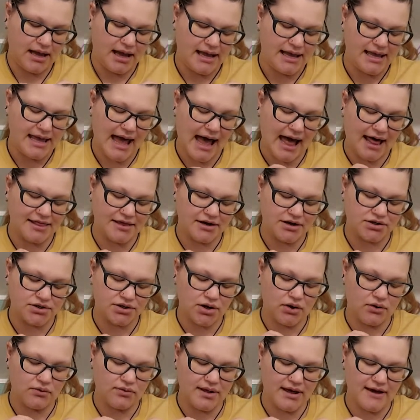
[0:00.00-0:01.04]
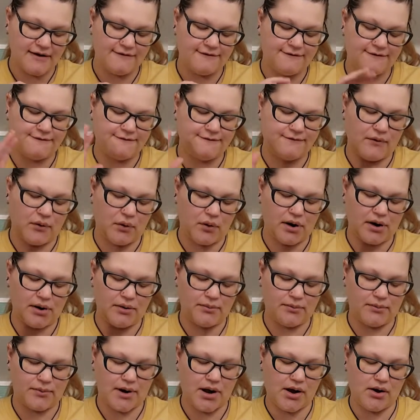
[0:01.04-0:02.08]
yeah, there's only 4
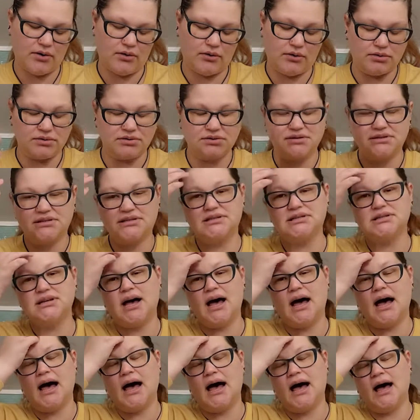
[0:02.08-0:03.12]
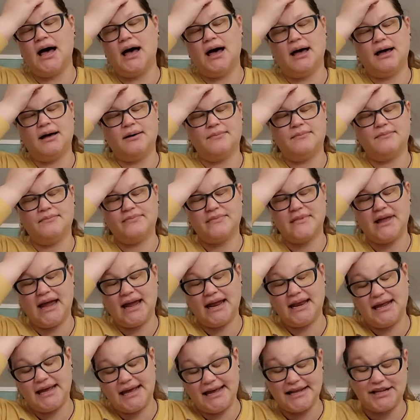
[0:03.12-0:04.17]
rows
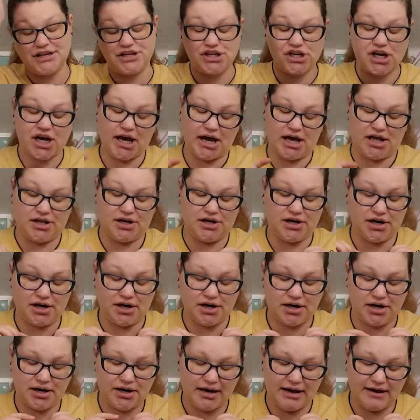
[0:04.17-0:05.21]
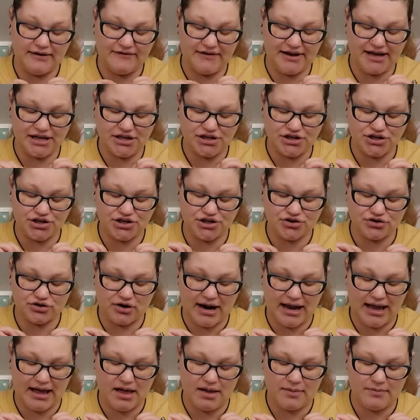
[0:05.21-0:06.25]
in each color of each
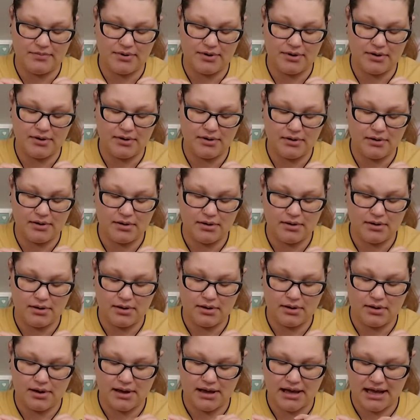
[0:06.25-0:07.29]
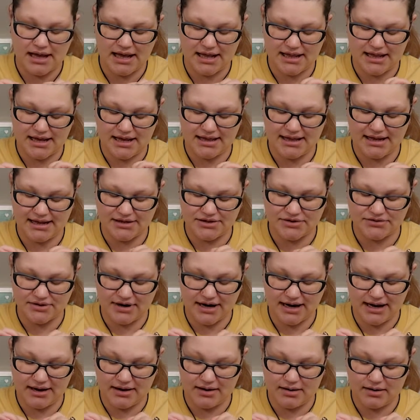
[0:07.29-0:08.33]
stripe. I think that's
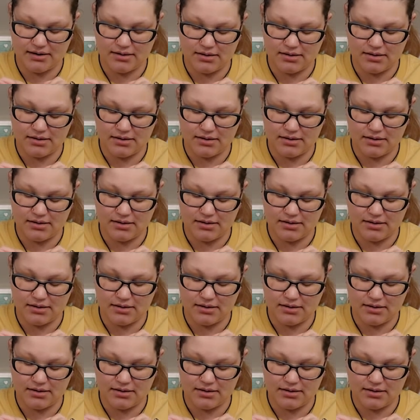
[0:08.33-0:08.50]
right.